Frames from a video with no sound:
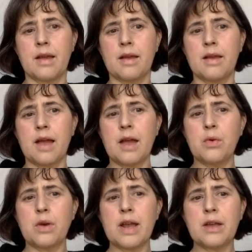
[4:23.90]
Uh, I
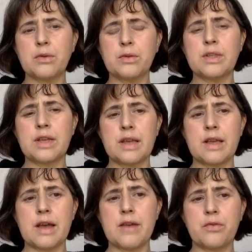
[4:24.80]
would like to
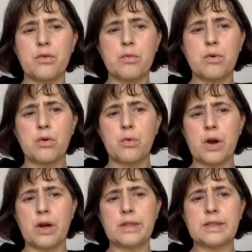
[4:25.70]
say a few more
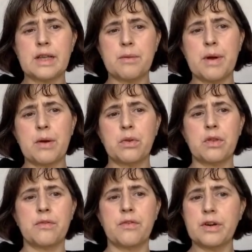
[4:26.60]
words about
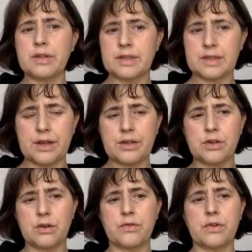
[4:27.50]
the first stage
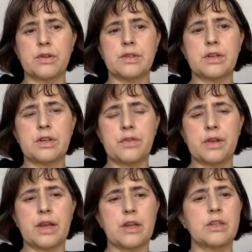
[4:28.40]
of uh,
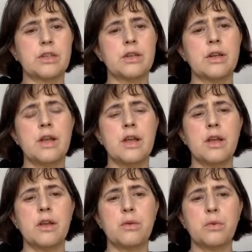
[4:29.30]
certification,
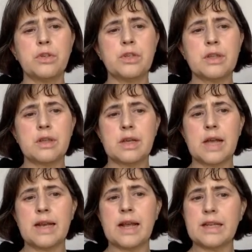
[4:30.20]
uh, which is the
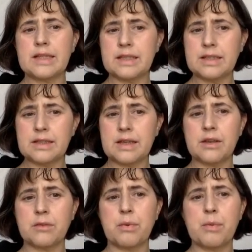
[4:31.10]
analysis
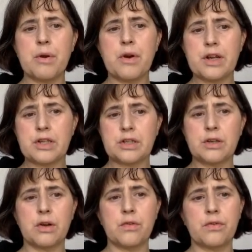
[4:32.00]
and
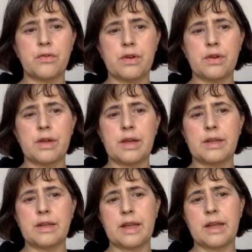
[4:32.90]
preparation of uh, a
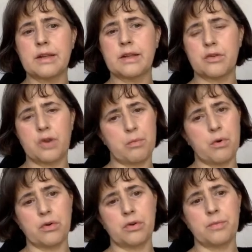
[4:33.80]
detailed
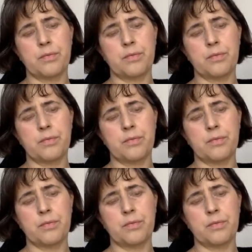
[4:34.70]
report.